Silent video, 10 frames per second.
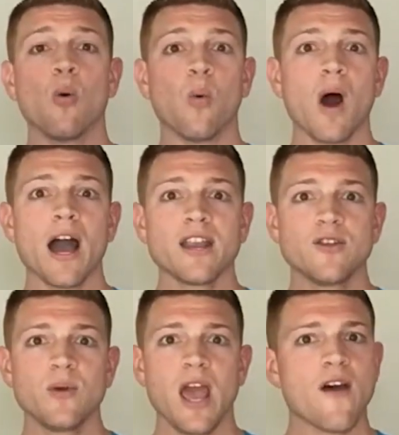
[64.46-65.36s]
why do
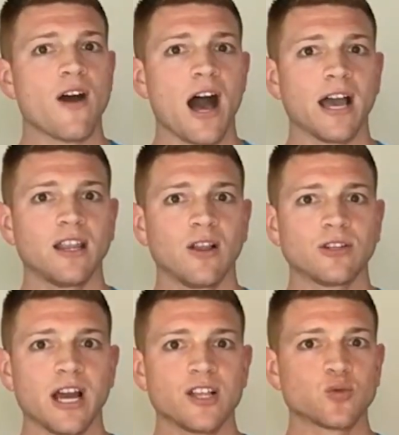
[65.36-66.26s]
we have high and low
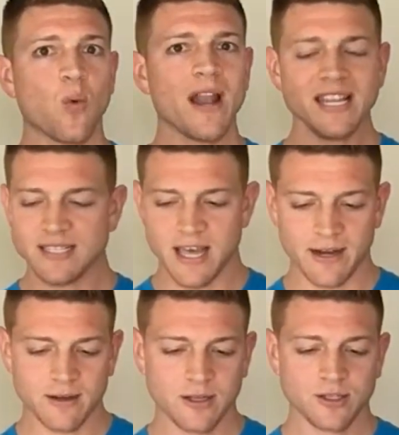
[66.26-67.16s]
tides? When is
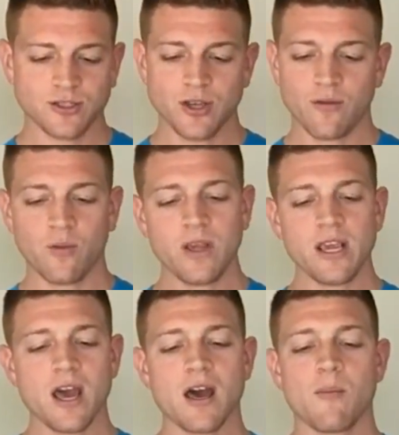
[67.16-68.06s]
that? So if
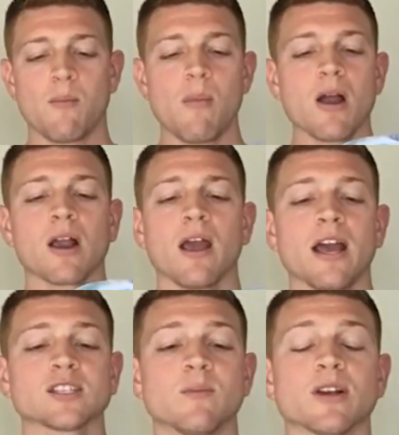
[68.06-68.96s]
we
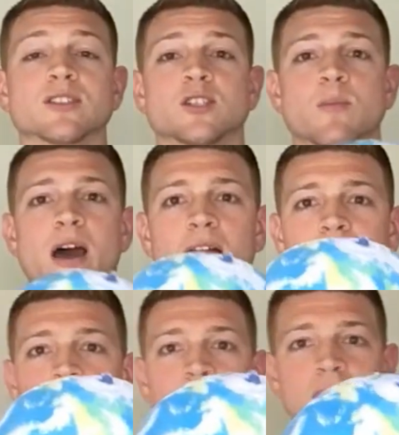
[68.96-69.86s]
X marks the
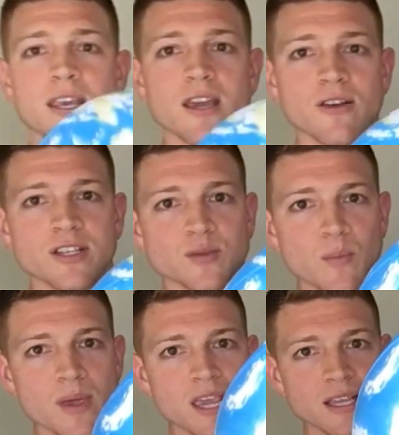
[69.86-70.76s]
spot, here is
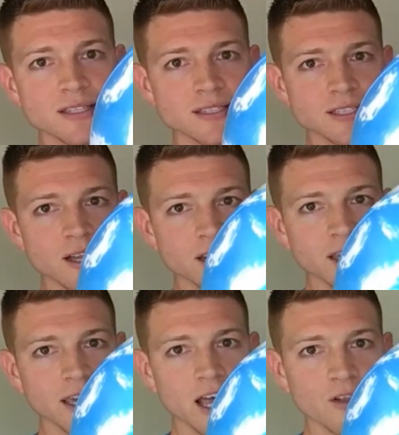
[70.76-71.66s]
me in sunny
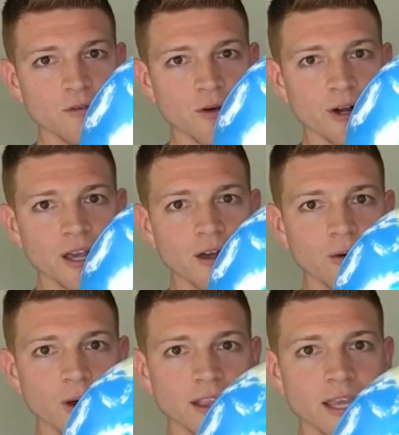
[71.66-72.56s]
California,
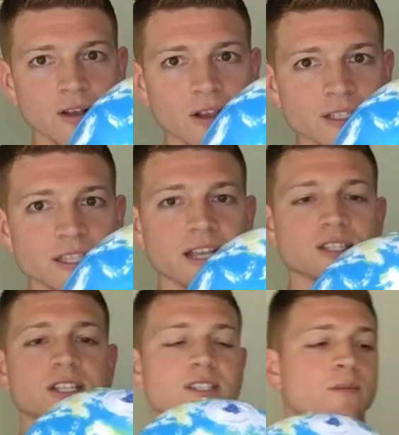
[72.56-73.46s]
right there, Los
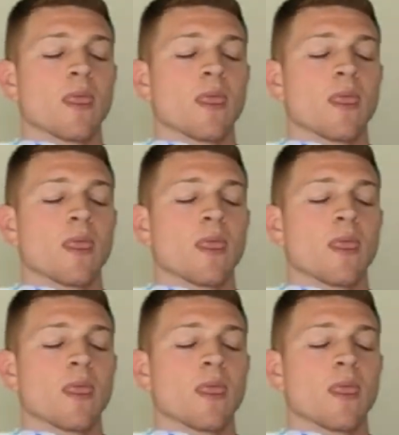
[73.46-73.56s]
Angeles.